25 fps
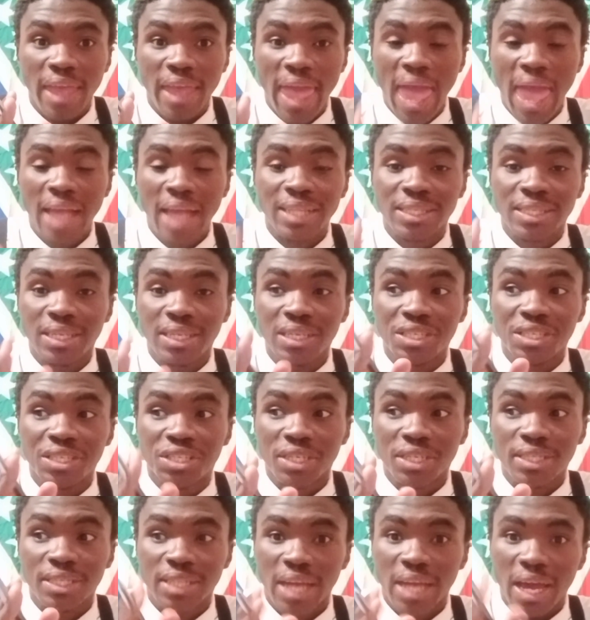acting
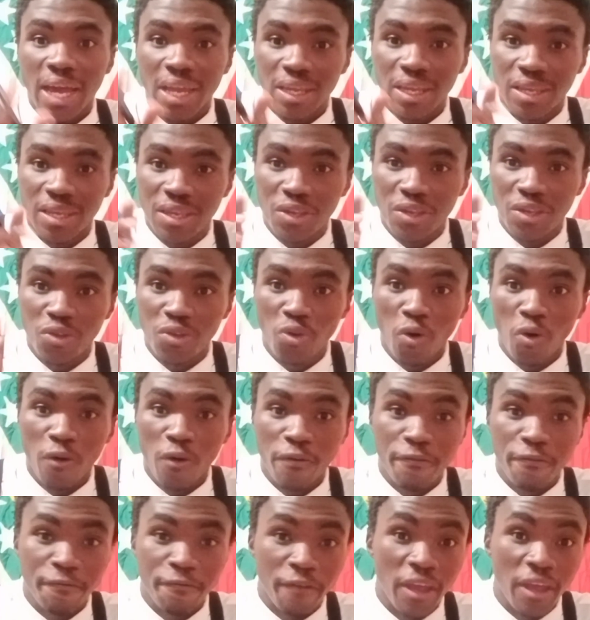just like your
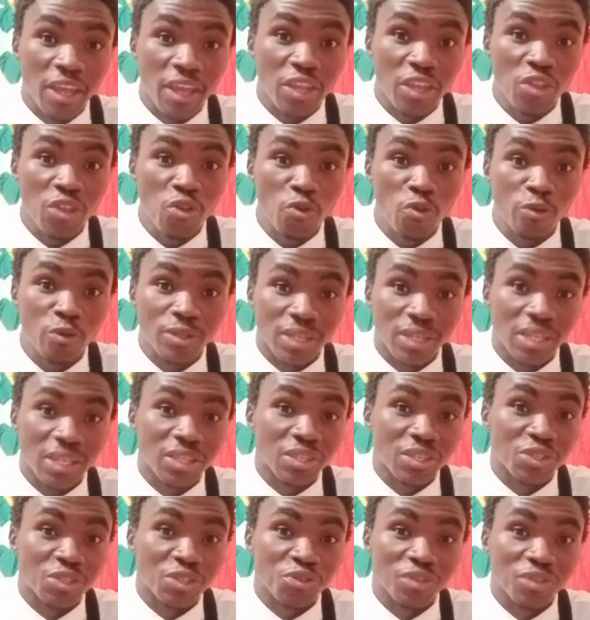fake news
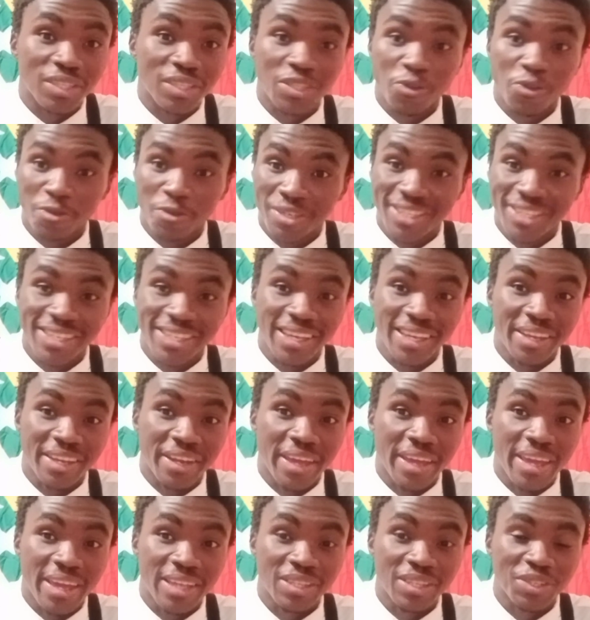industries, your
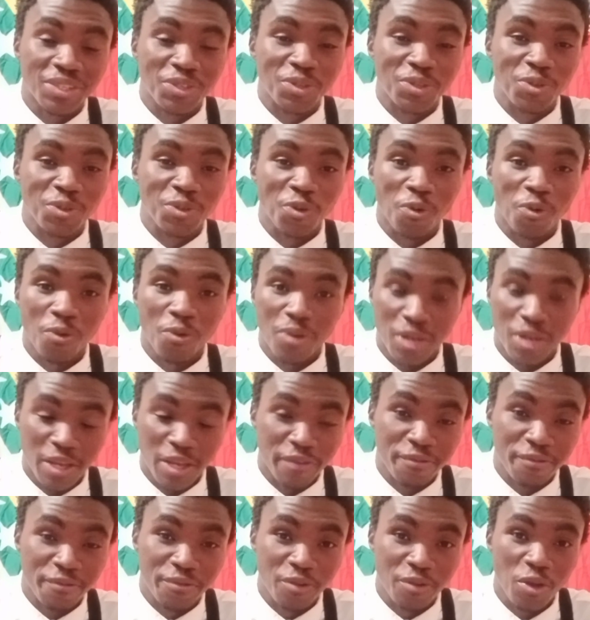CNNs, your
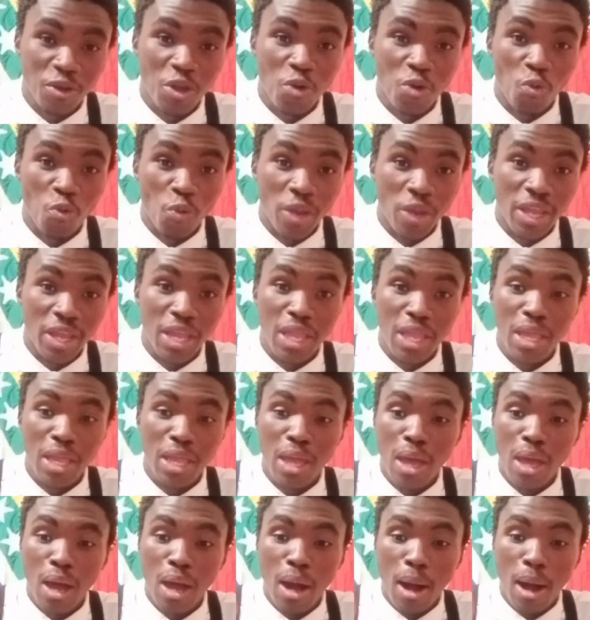
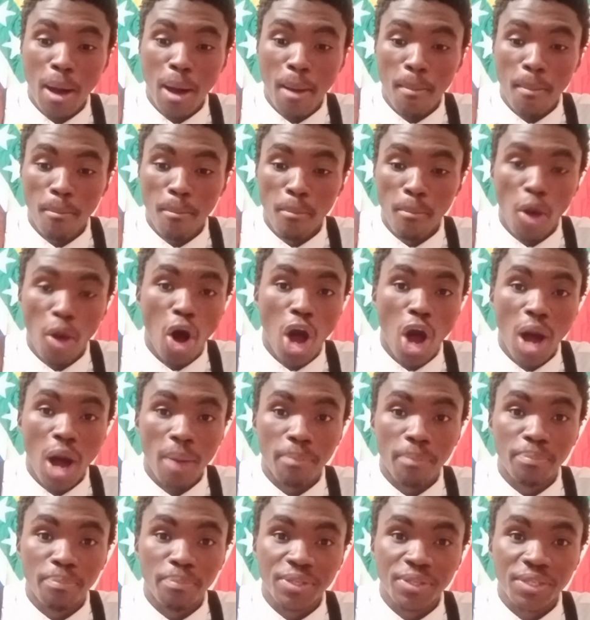left-wing
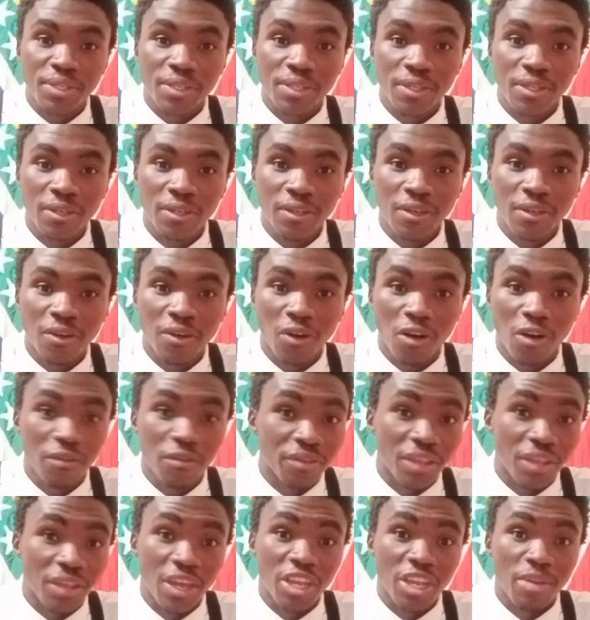mobs
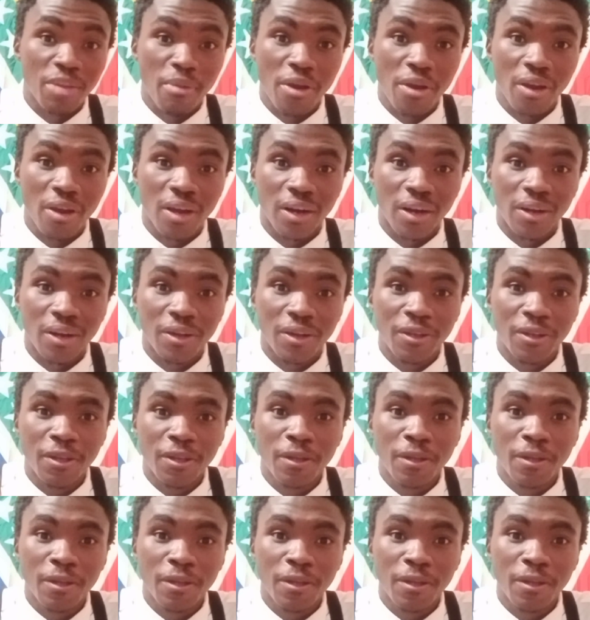over there in America.